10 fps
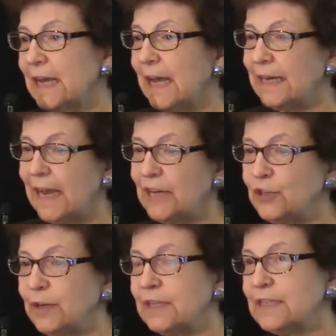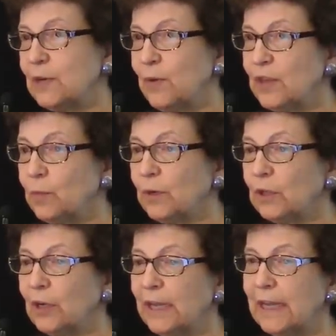And as you can see, whether we're
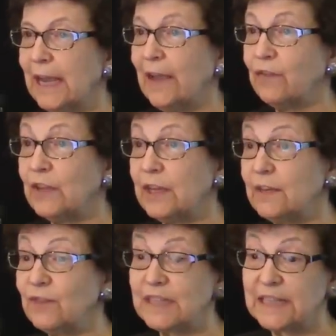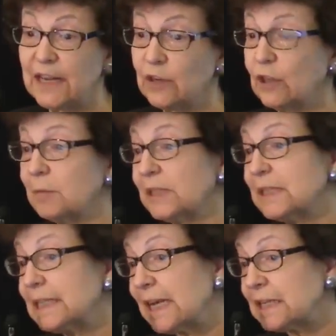looking at the investigator global
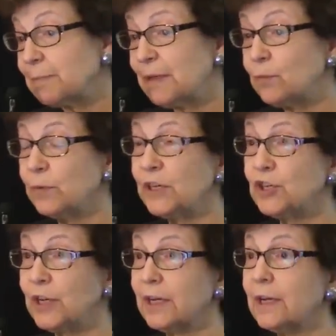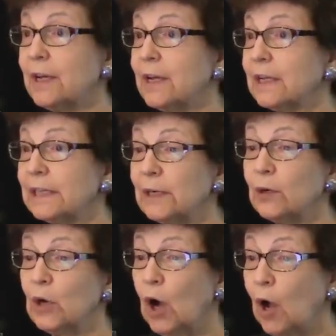assessment, reaching
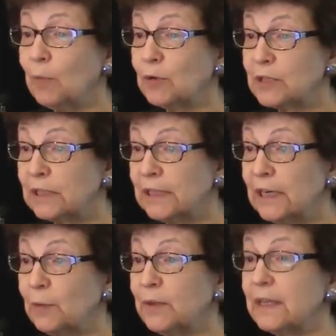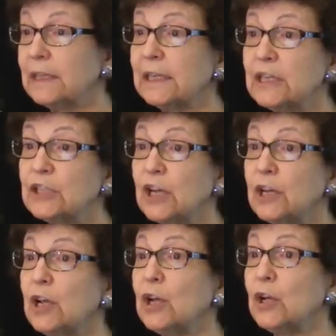clear or almost clear with at least a